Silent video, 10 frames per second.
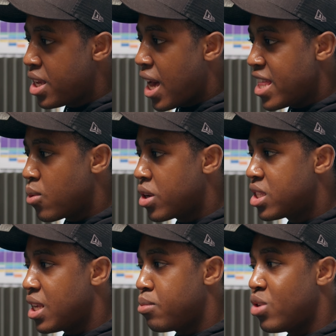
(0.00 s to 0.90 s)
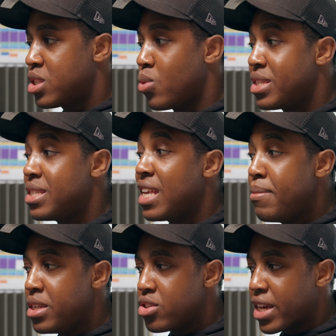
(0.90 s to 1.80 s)
and then you want to press where it says
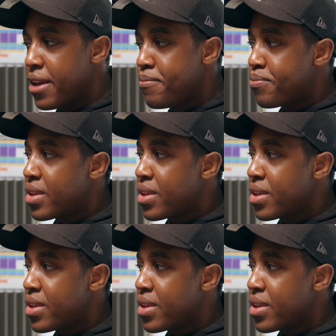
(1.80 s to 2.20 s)
image, okay?